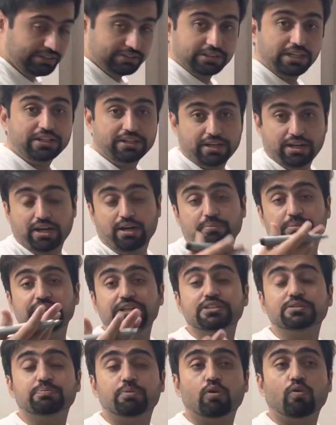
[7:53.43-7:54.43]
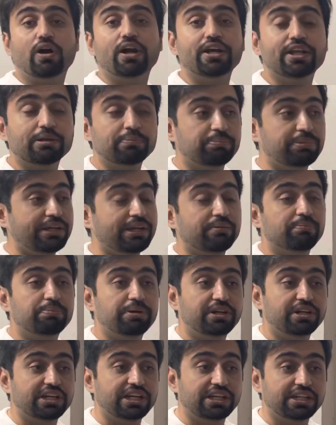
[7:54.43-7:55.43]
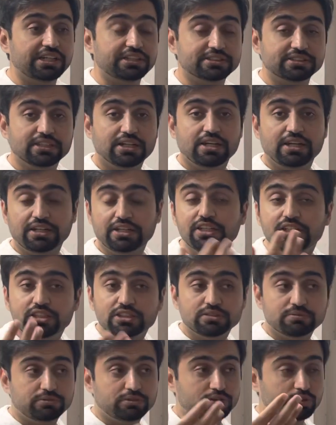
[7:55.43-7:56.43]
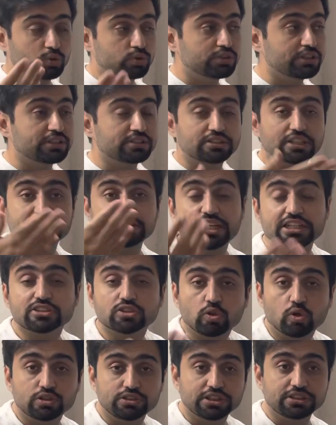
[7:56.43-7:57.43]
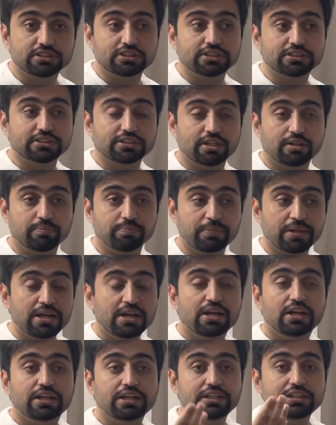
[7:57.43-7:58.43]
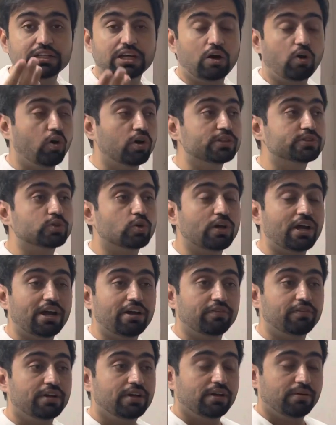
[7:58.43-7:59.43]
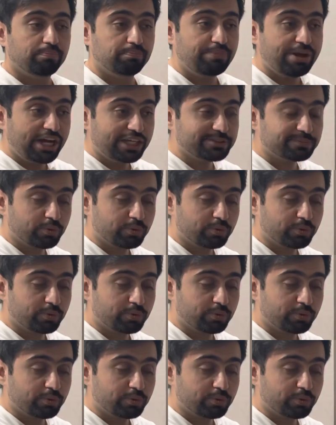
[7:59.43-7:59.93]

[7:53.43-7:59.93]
that Amir is providing PMP trainings. He is using success coaching system. He also have batch